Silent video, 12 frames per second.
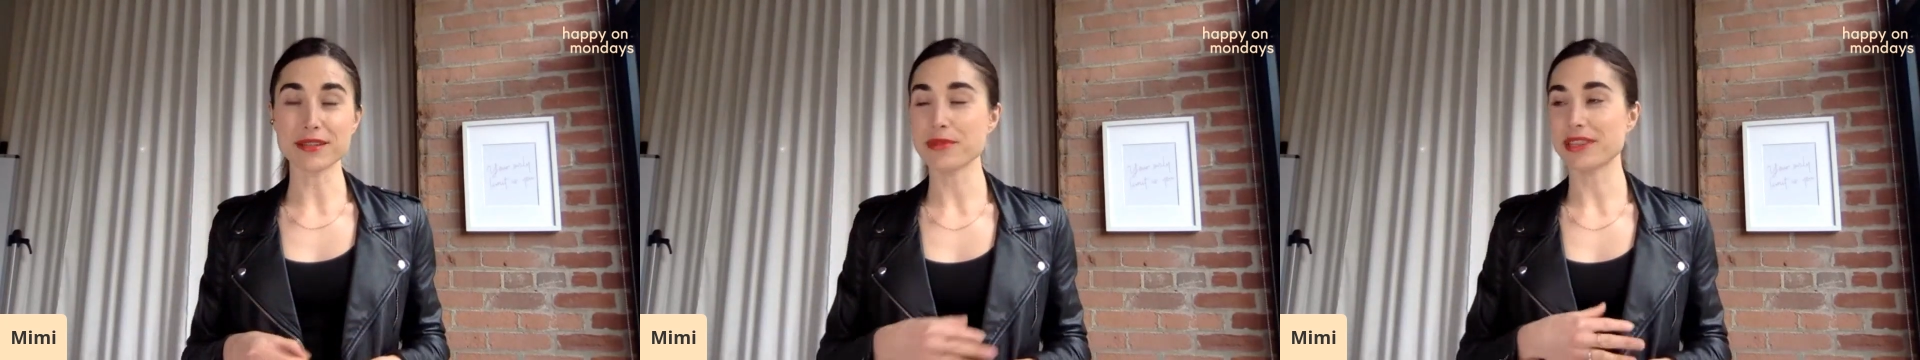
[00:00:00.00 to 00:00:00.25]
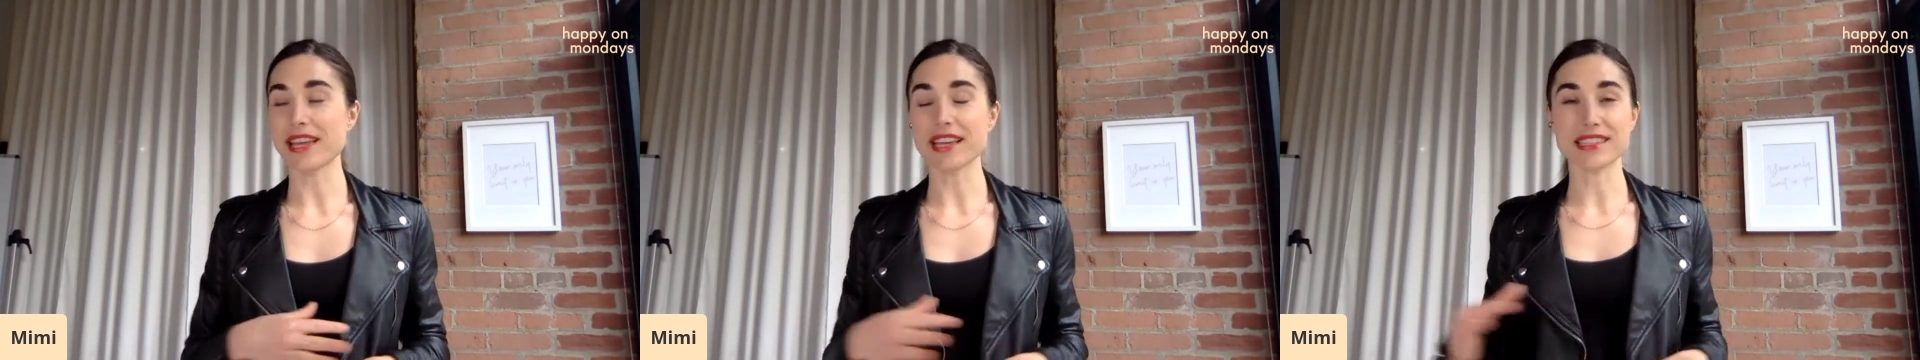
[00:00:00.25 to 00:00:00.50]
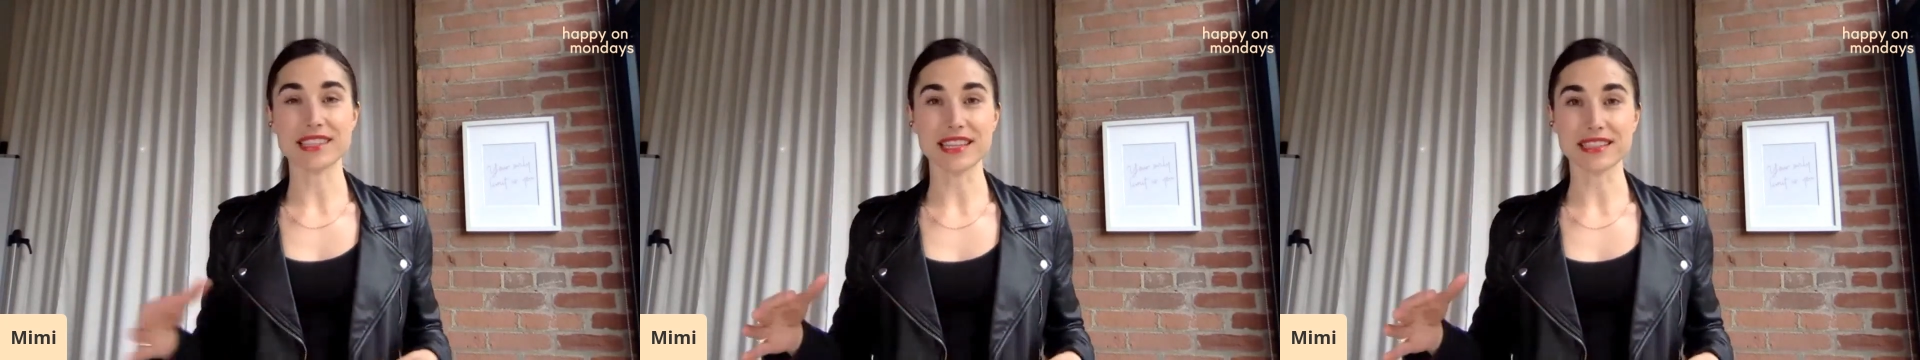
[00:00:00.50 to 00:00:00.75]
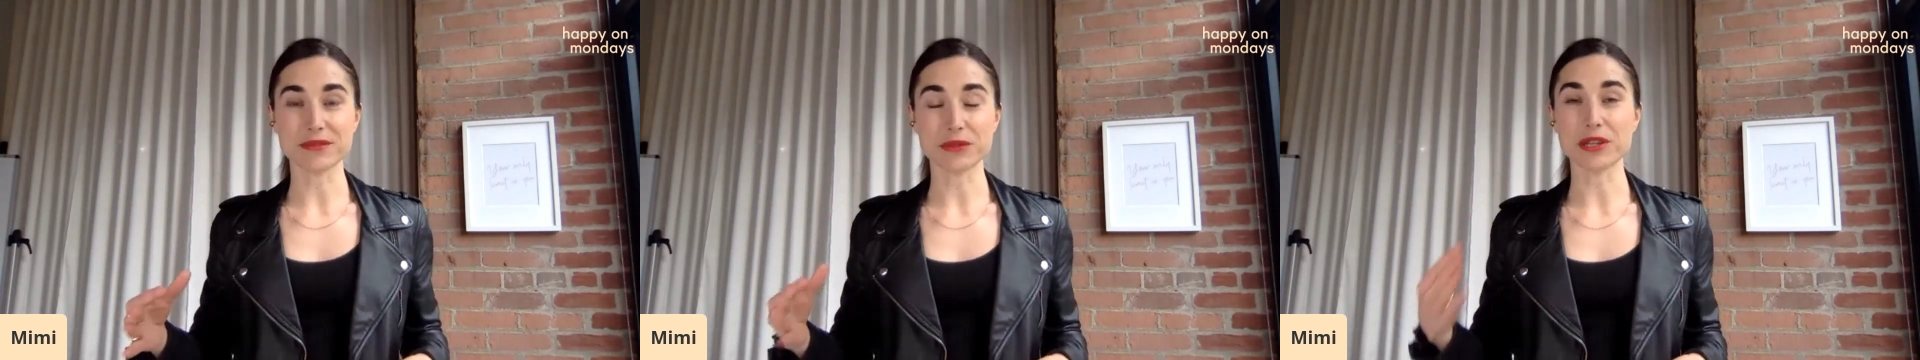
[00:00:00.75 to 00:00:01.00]
but that's
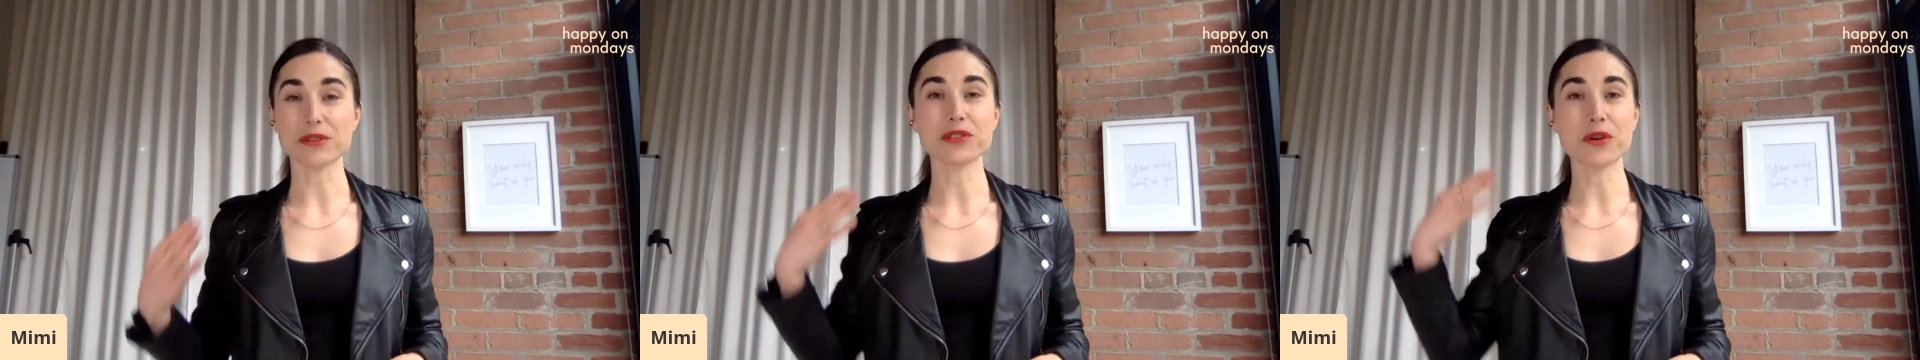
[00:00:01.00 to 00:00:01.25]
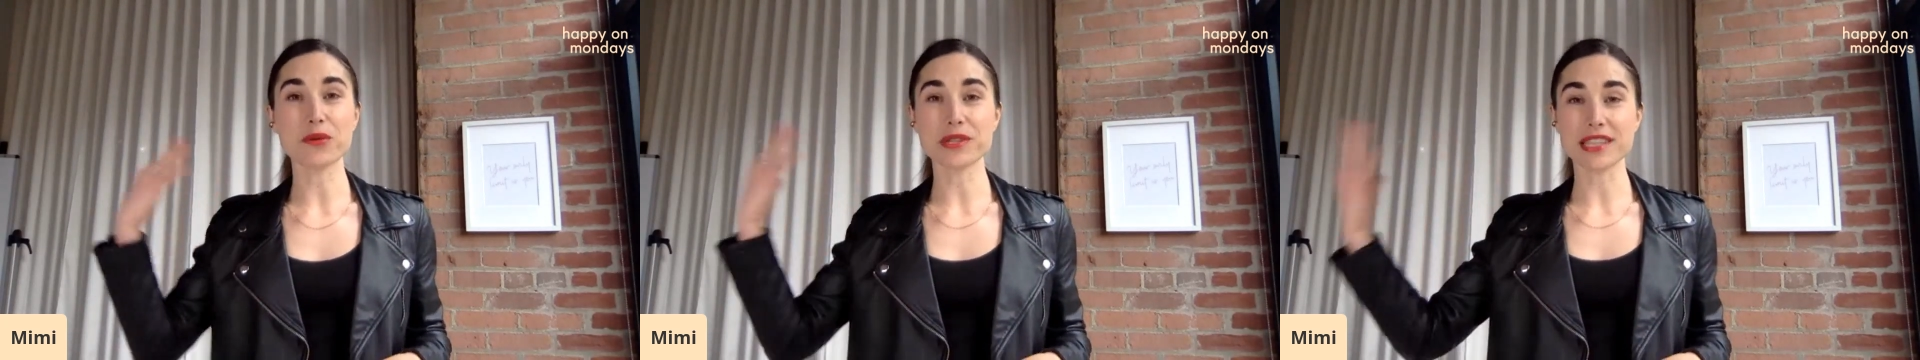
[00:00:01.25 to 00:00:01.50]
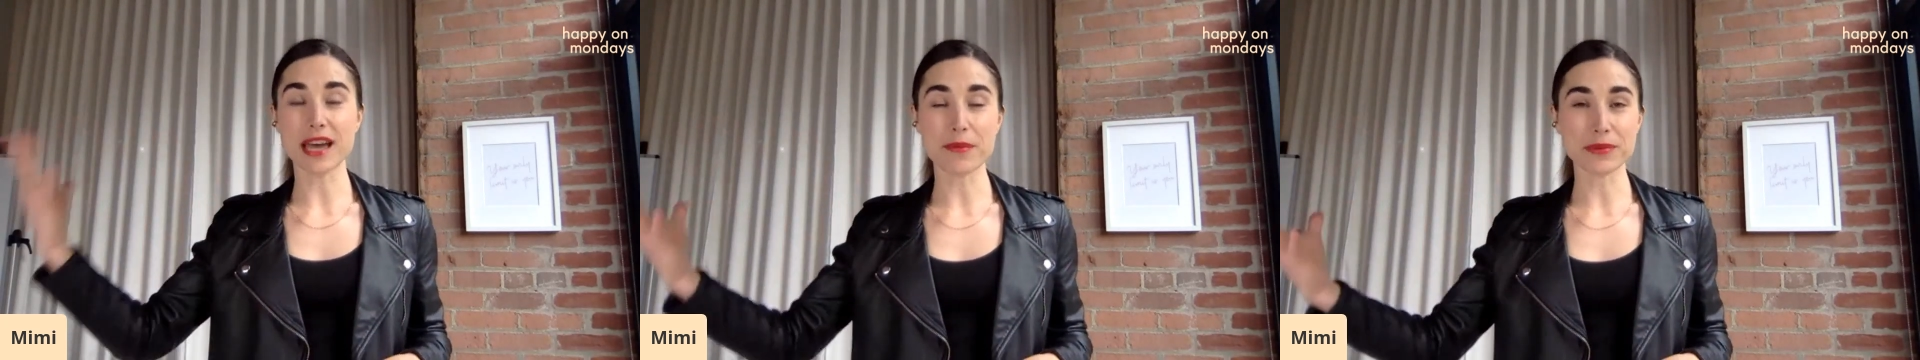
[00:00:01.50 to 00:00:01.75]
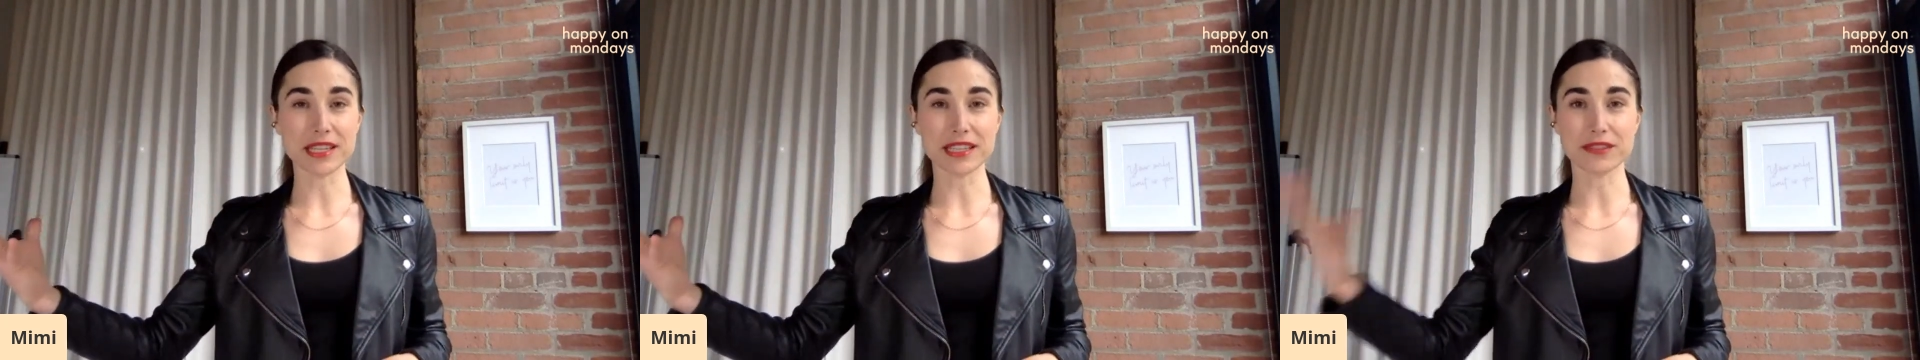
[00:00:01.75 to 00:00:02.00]
it. We don't know what's
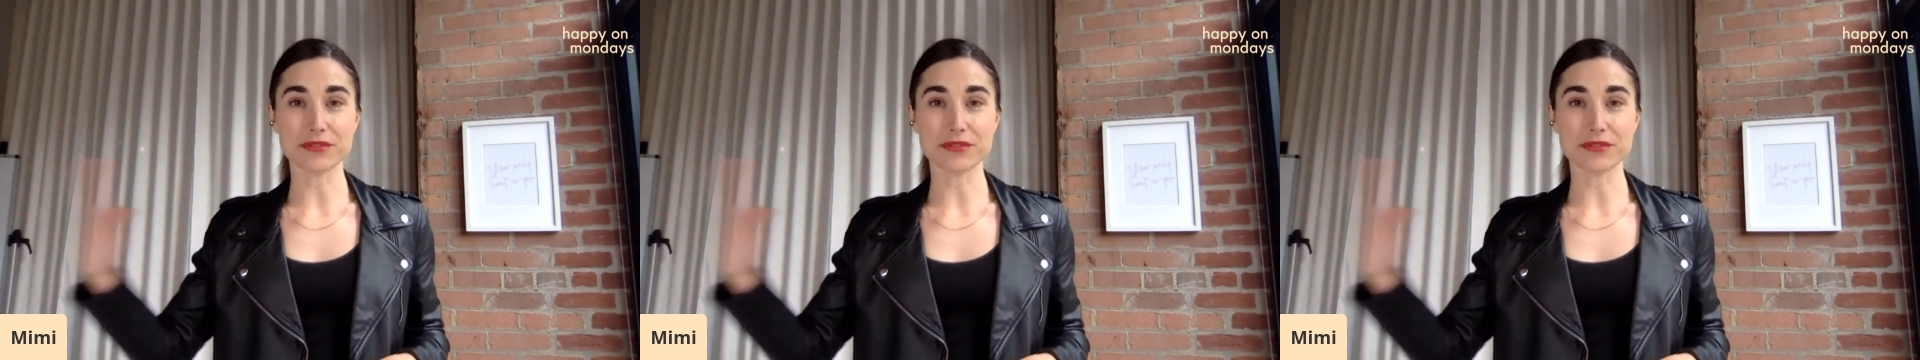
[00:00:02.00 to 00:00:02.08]
happening in the